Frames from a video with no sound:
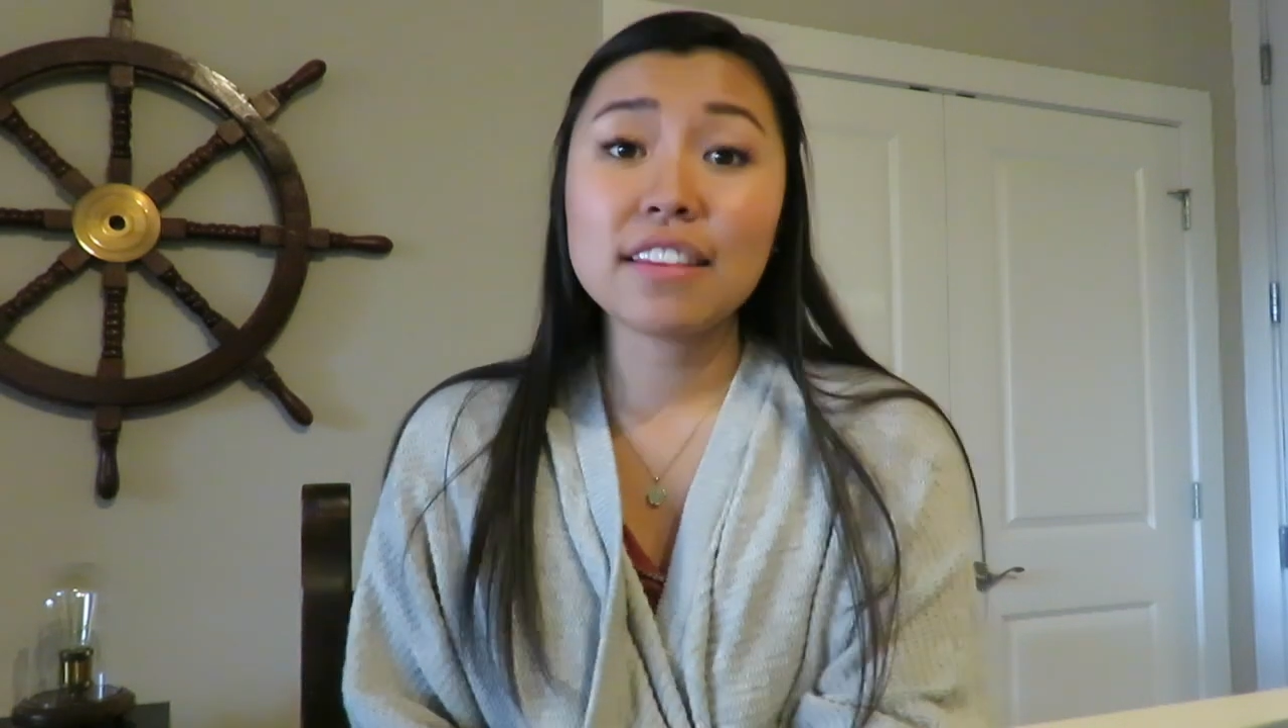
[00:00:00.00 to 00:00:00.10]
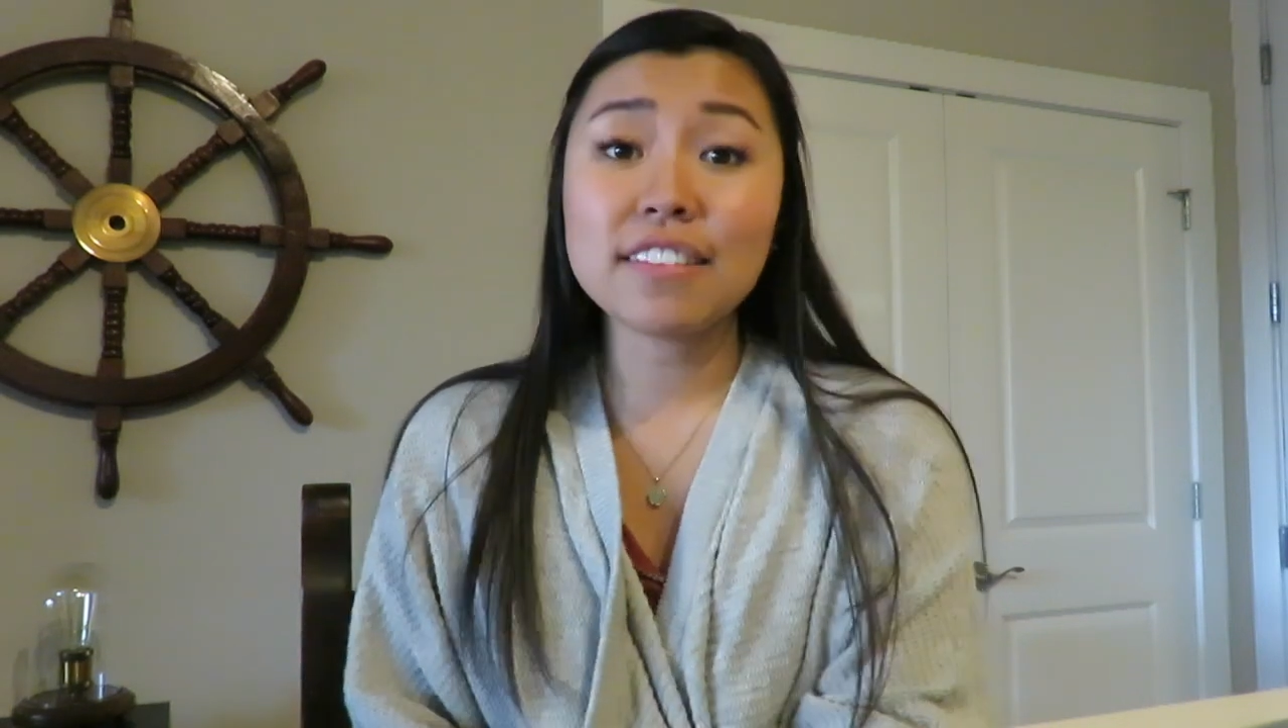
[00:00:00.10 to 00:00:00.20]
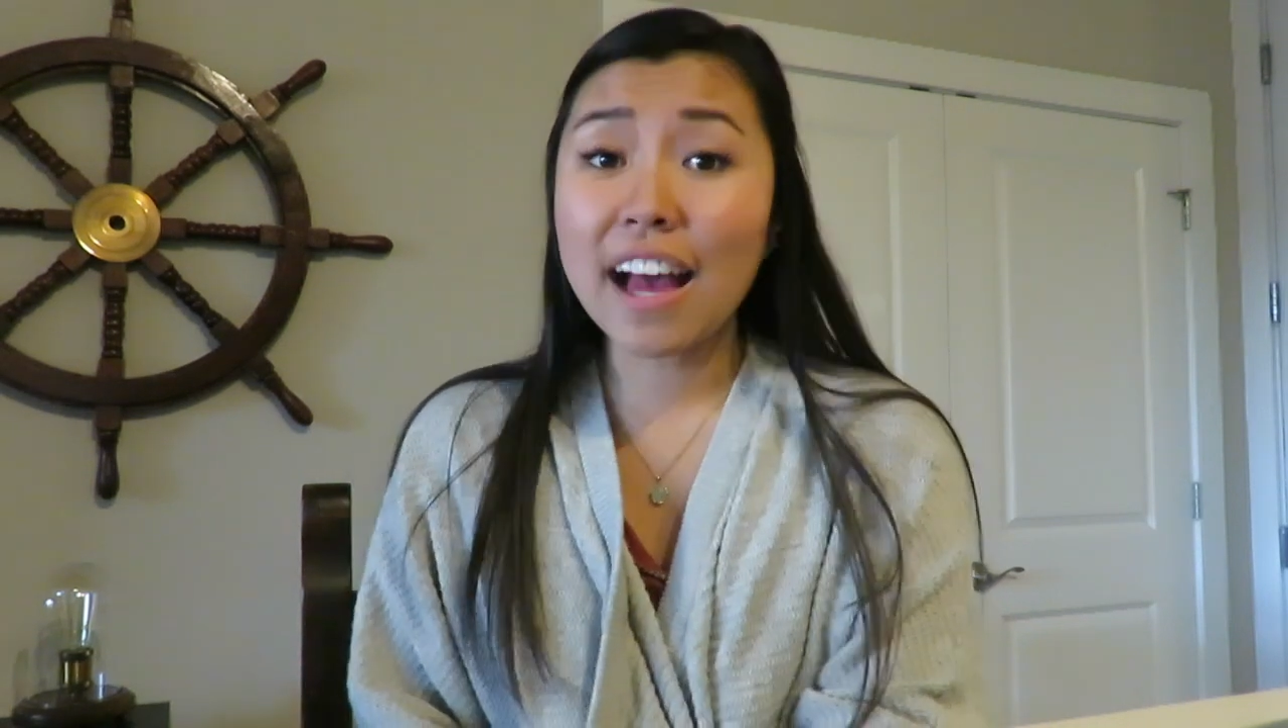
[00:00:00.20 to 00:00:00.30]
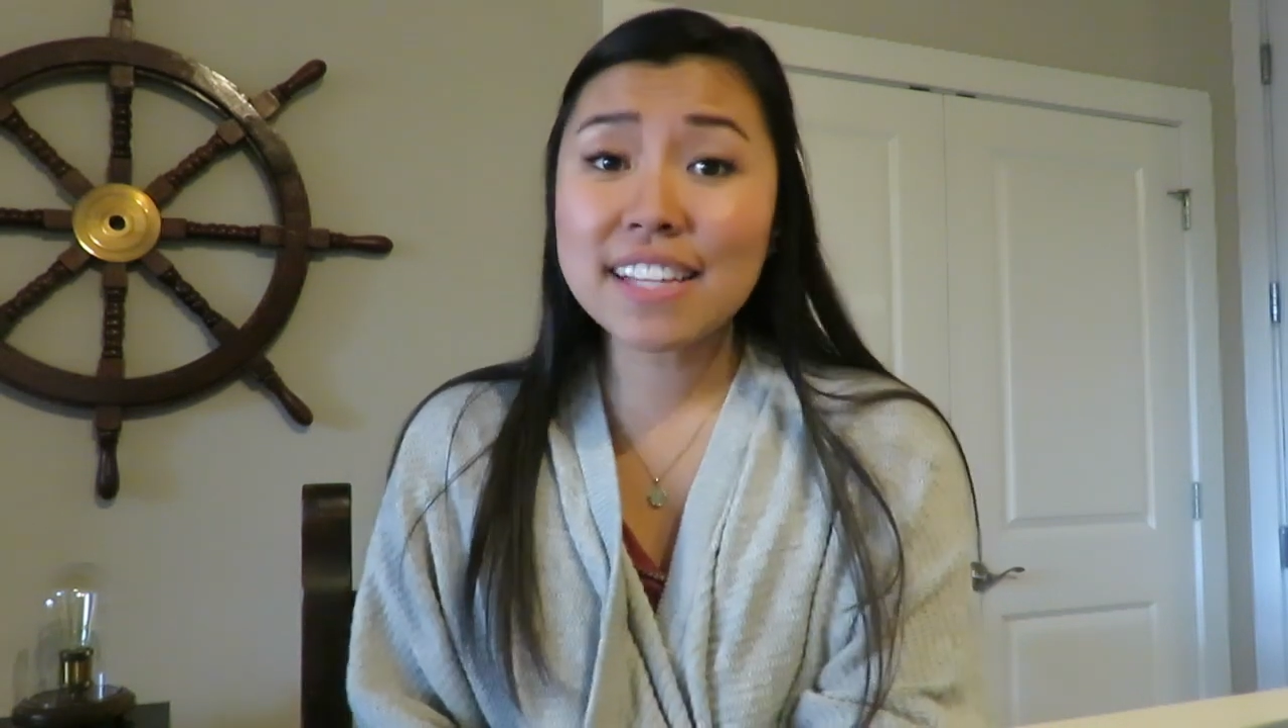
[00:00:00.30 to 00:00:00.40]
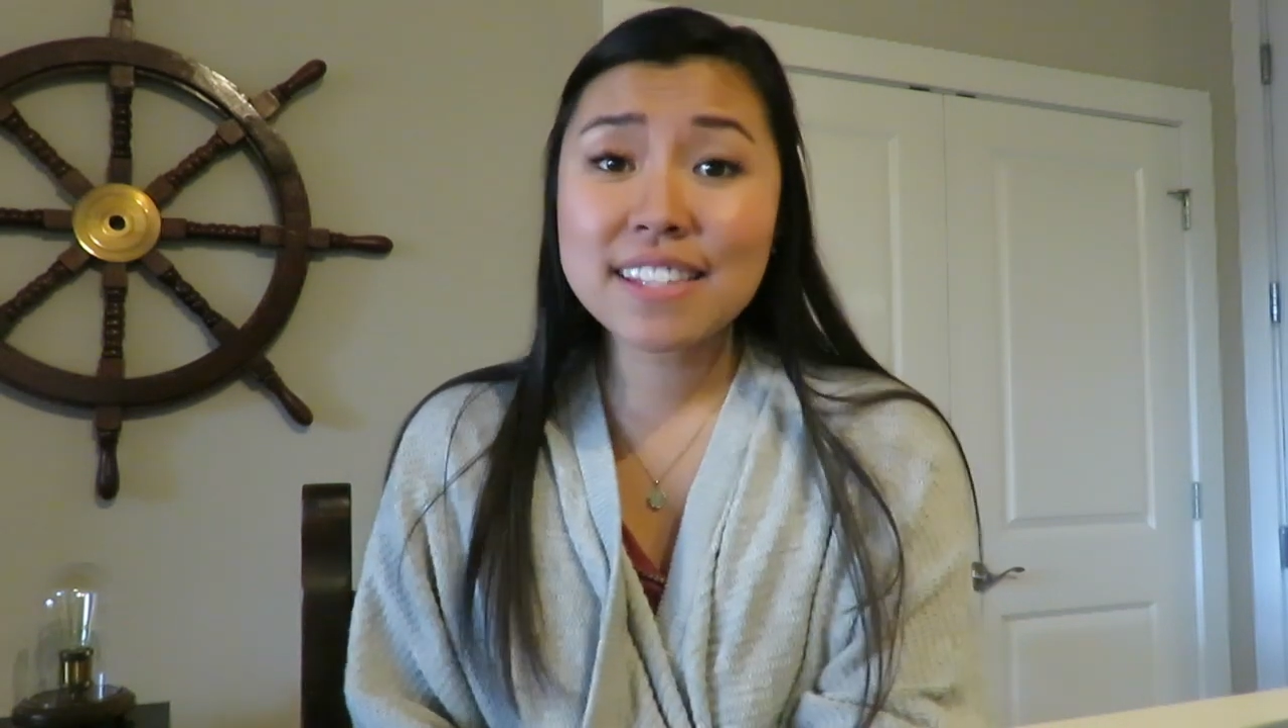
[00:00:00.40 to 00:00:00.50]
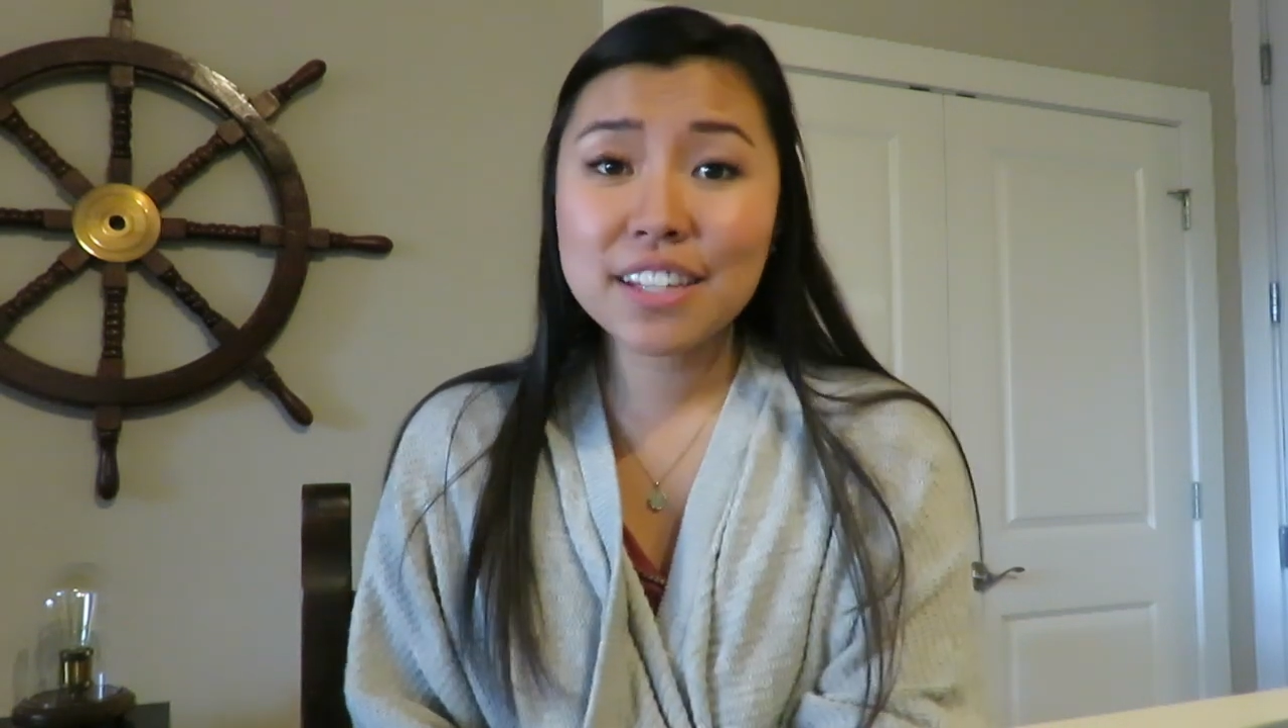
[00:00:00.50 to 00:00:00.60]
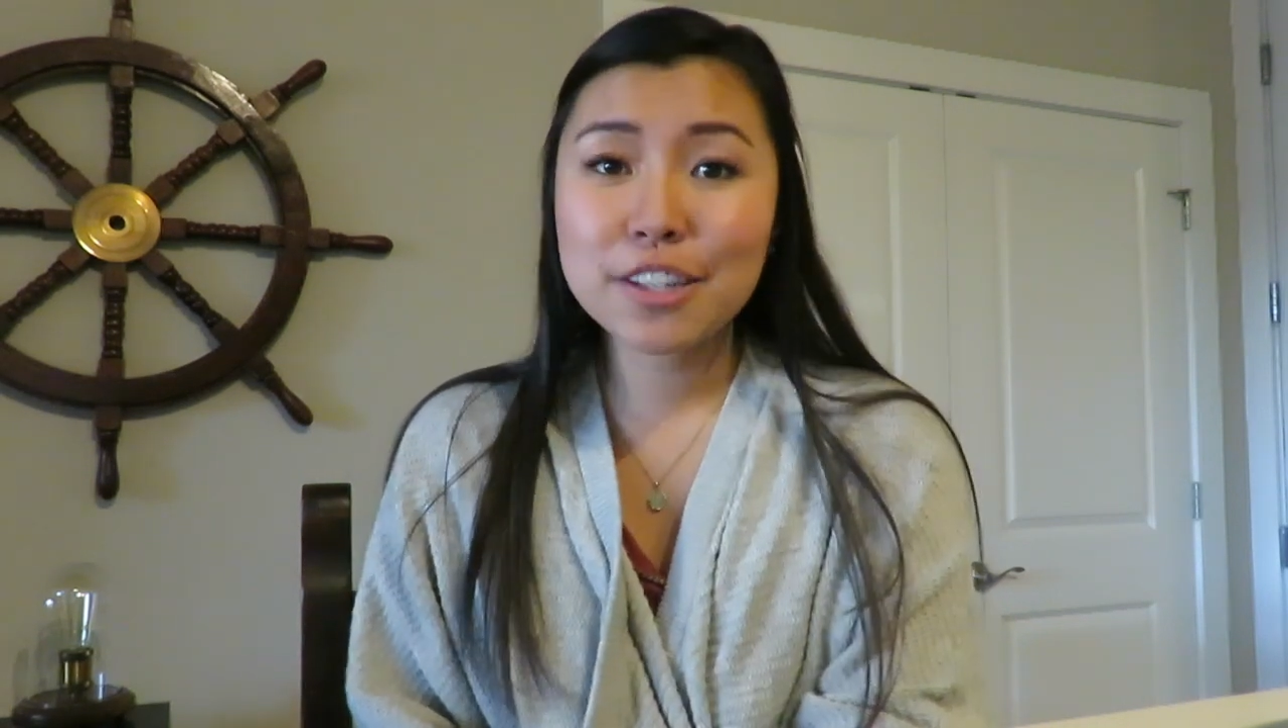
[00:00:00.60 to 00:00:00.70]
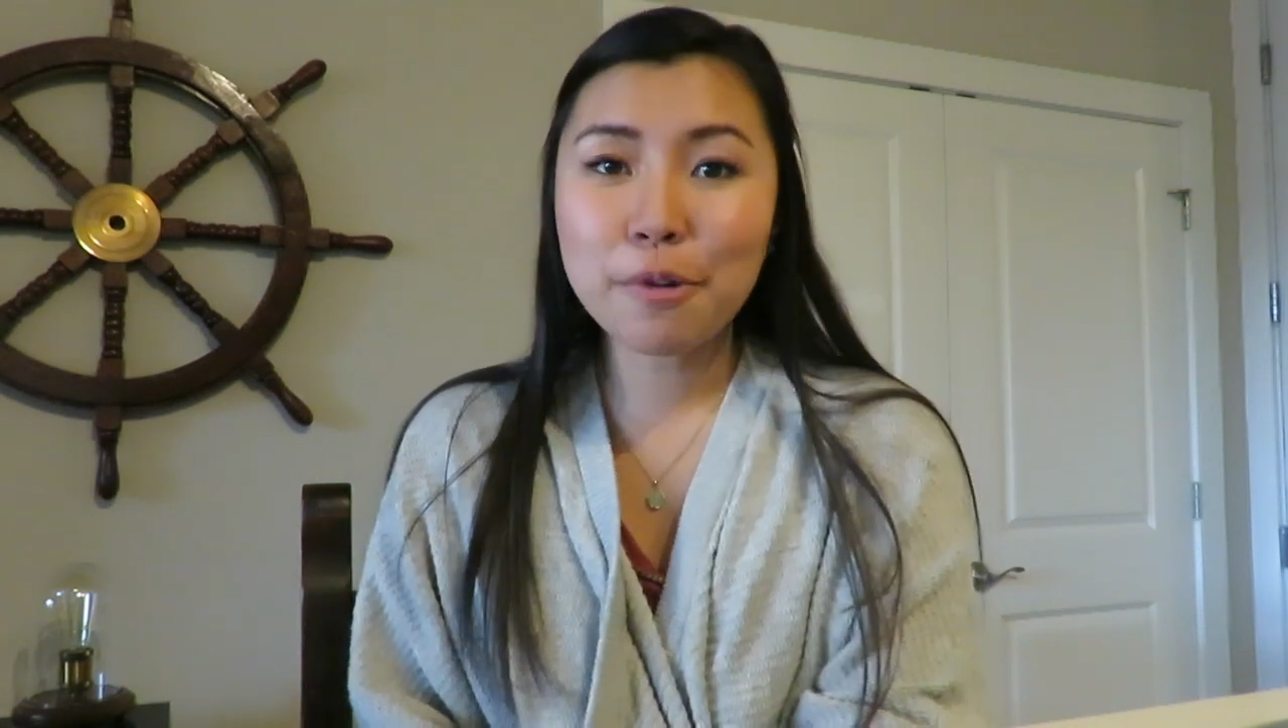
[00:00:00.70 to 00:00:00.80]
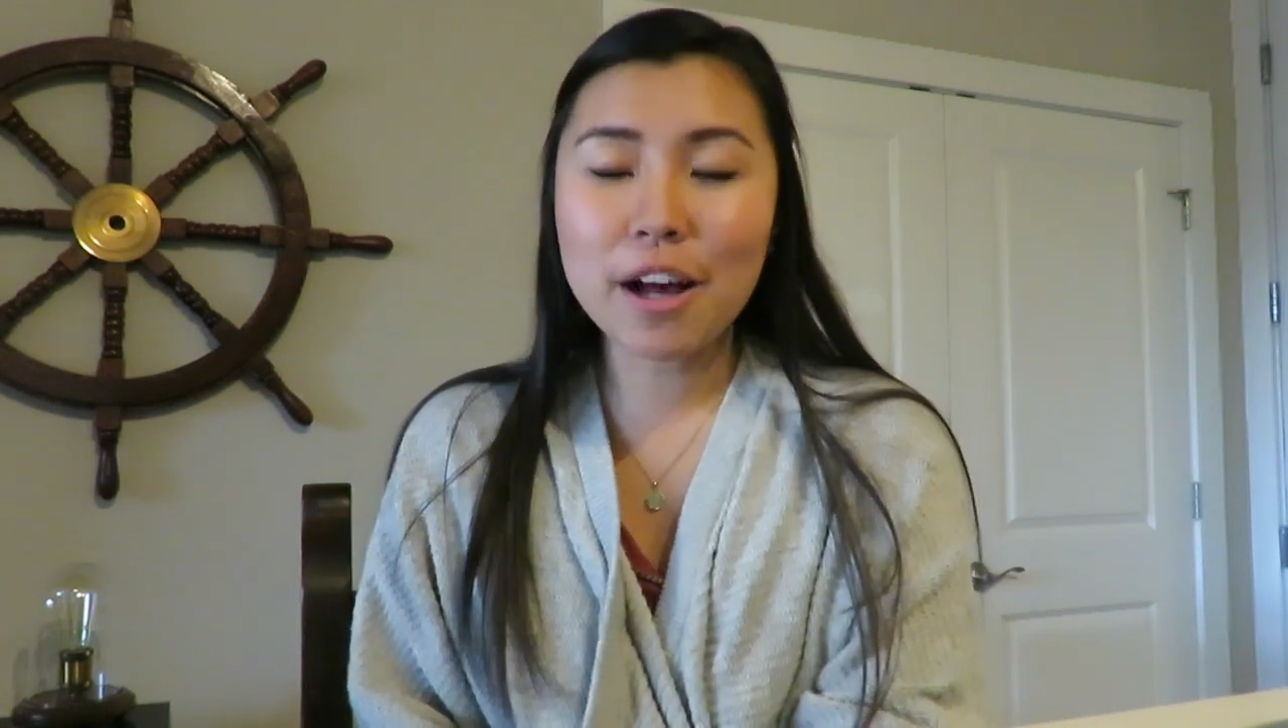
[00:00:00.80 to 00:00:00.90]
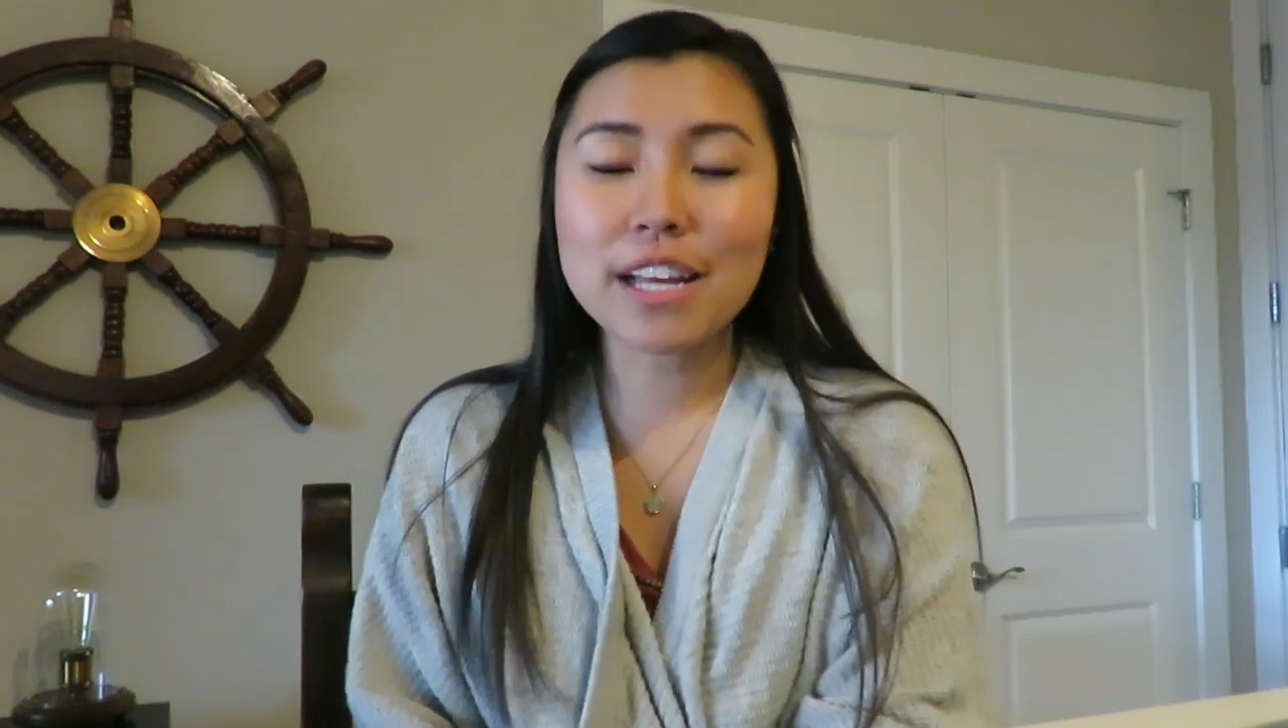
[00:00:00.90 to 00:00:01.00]
The last thing
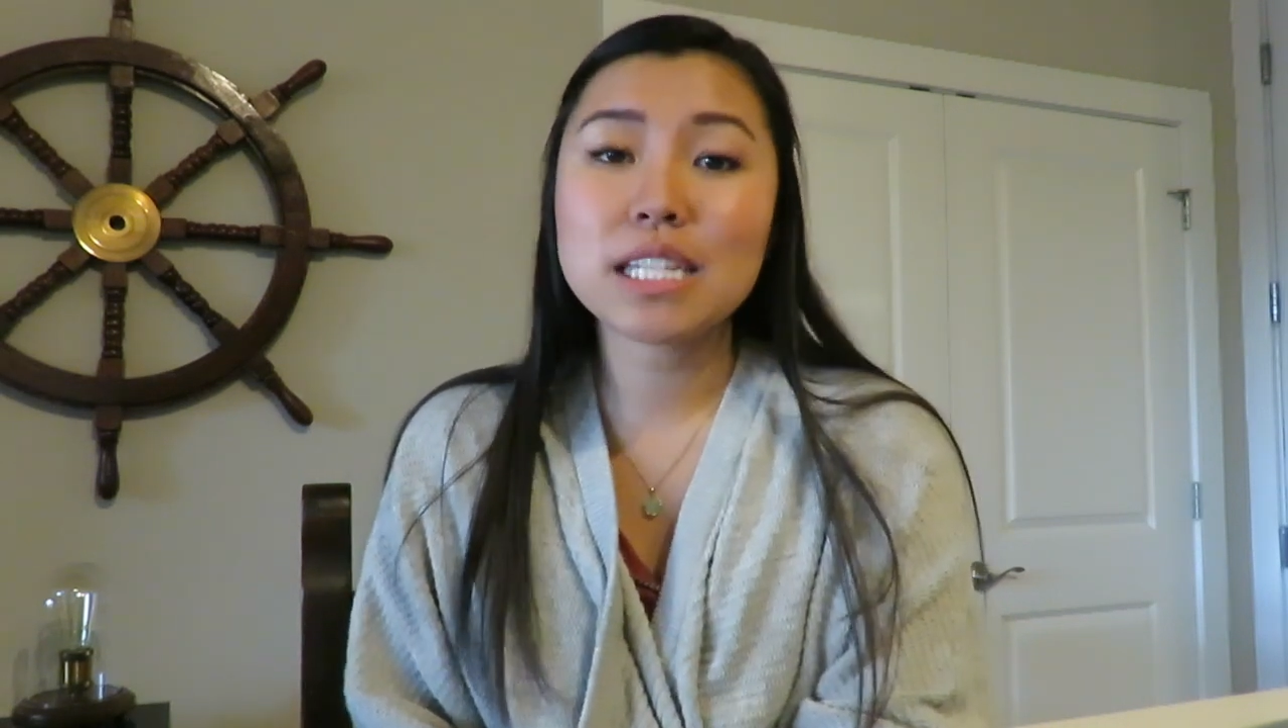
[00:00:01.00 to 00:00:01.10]
you want